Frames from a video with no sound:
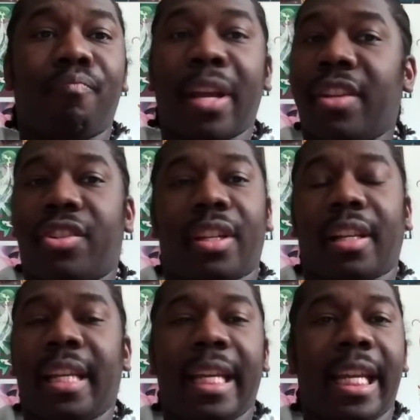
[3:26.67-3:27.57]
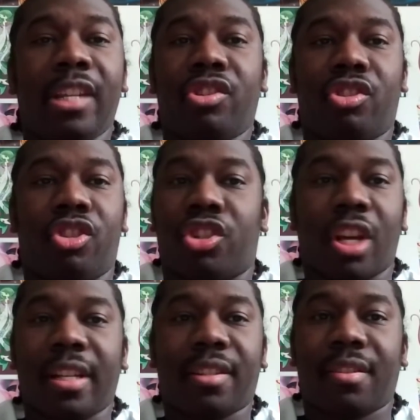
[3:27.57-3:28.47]
Basically, he's
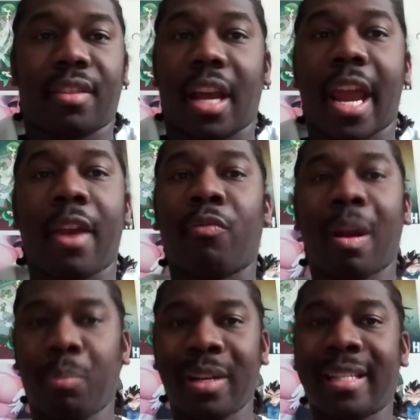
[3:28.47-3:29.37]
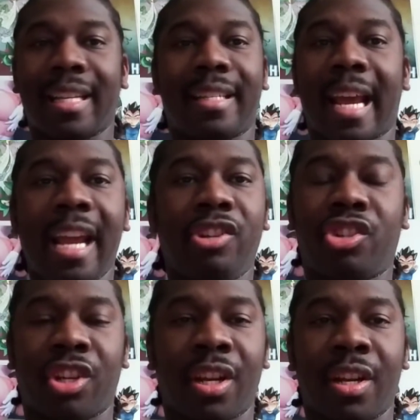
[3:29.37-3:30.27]
just a
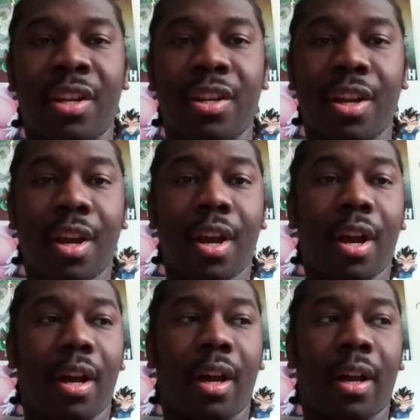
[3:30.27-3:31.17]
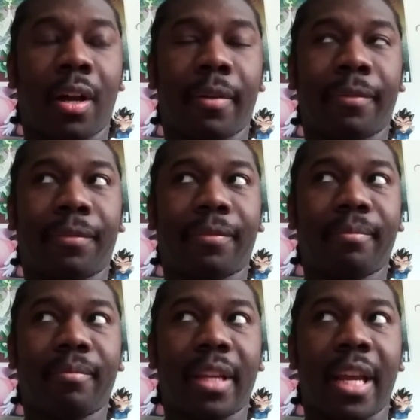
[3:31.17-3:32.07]
representation of
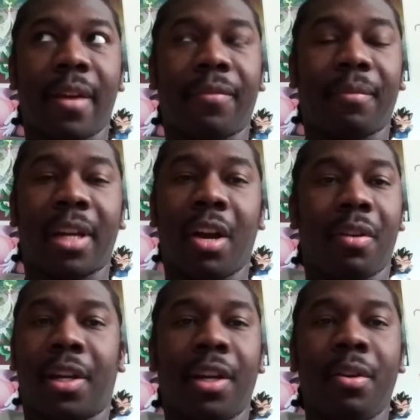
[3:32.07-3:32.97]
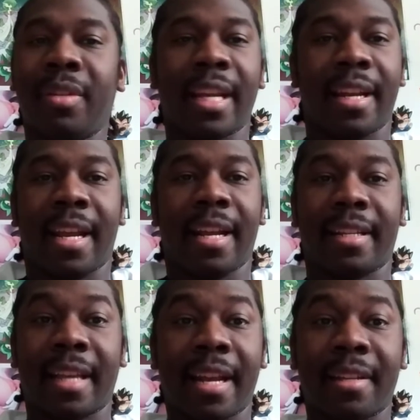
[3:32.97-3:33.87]
if Goku didn't hit
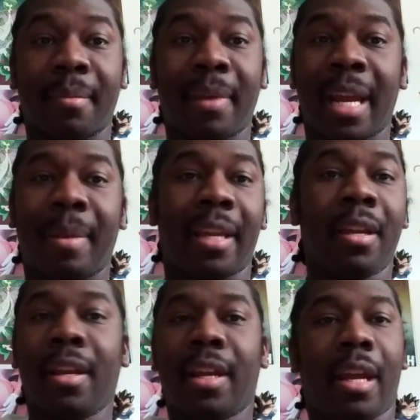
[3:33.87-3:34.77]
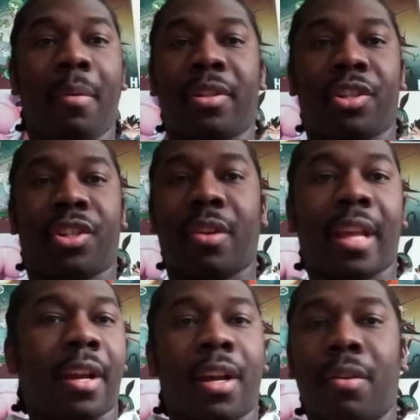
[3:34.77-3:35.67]
his head as a baby. It would just show
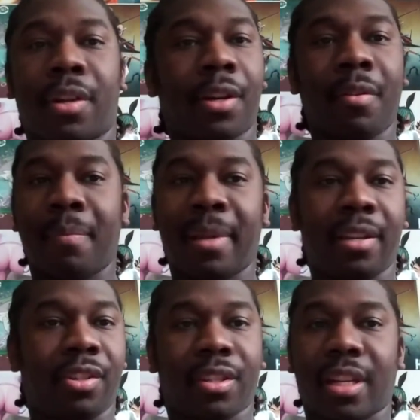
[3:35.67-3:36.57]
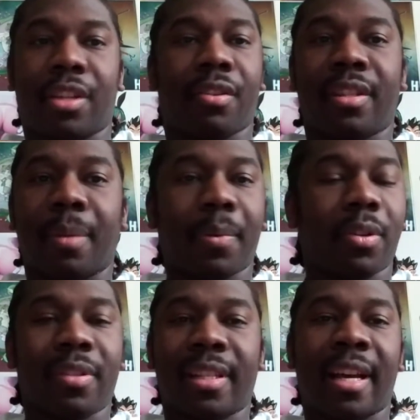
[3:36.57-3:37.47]
that Goku would be just like your
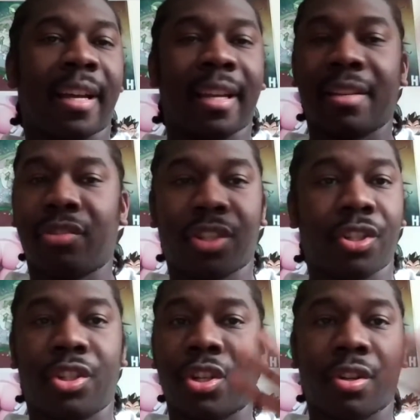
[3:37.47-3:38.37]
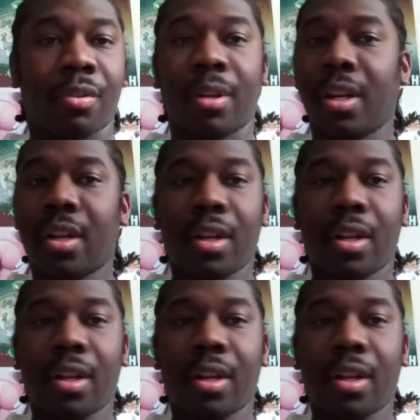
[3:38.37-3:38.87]
typical Saiyan, just your